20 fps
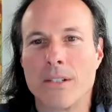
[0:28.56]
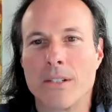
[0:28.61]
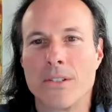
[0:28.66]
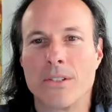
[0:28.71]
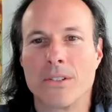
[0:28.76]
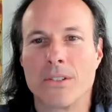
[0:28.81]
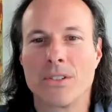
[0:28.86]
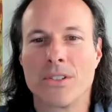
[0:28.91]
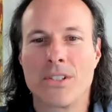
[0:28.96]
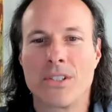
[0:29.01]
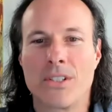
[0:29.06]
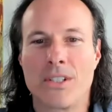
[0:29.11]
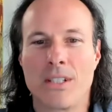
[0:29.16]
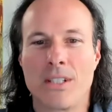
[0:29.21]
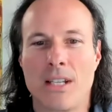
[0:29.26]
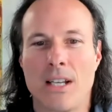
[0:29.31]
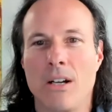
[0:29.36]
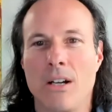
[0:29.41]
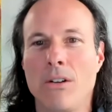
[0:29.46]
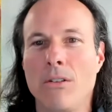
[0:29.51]

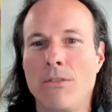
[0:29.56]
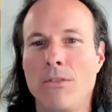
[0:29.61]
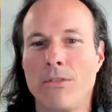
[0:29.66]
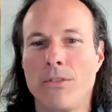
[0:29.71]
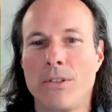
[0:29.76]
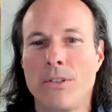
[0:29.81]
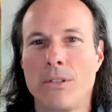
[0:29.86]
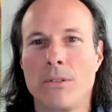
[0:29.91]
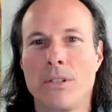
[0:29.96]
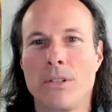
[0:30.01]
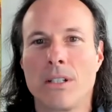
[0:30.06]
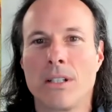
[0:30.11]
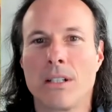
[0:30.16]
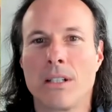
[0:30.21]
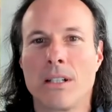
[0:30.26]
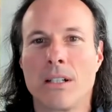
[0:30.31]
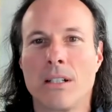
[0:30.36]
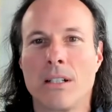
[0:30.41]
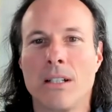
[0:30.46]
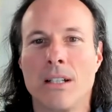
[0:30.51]
yourself, and
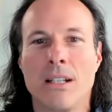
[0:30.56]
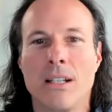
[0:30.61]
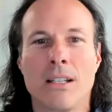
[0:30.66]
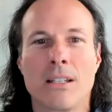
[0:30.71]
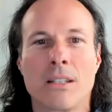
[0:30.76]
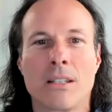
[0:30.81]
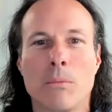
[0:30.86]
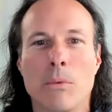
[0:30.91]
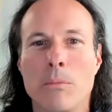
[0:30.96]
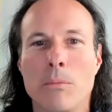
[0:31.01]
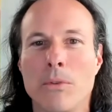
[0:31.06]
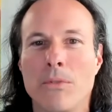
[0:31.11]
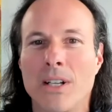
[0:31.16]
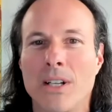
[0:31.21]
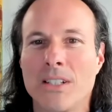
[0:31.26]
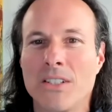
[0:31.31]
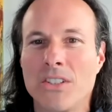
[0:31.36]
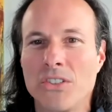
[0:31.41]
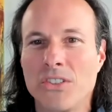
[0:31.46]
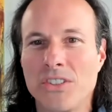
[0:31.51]
then we'll move
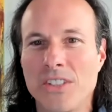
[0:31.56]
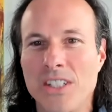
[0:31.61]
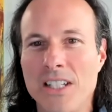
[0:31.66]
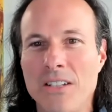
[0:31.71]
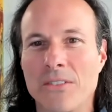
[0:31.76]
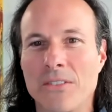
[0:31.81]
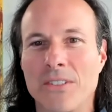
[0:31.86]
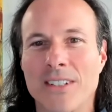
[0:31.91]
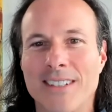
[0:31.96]
on to Steve.